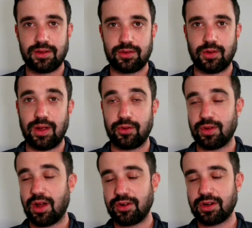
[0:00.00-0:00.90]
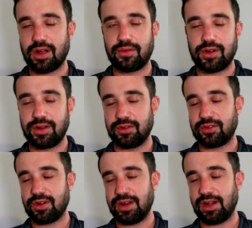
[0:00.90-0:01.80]
So I was undercovered in
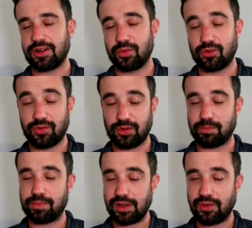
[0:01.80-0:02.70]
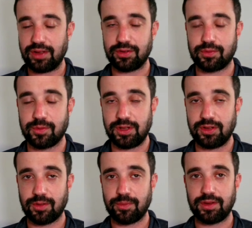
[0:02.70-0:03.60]
certain areas, which is a big lesson for me,
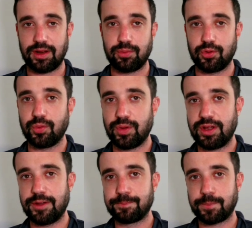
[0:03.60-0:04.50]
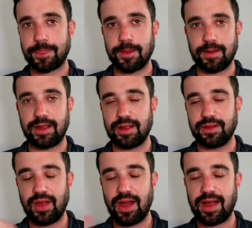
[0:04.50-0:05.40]
something that I pulled away. I
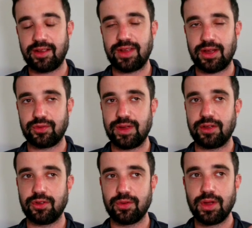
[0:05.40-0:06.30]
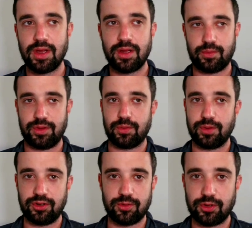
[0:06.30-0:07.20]
got the highest house value with a
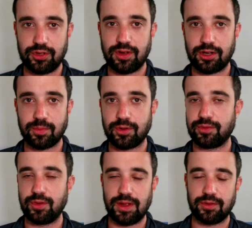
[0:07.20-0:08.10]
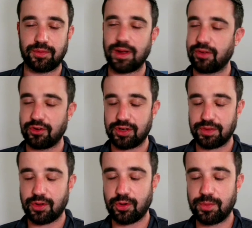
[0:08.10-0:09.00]
reasonable deductible of $2,500
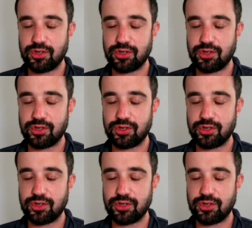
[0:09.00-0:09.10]
on the home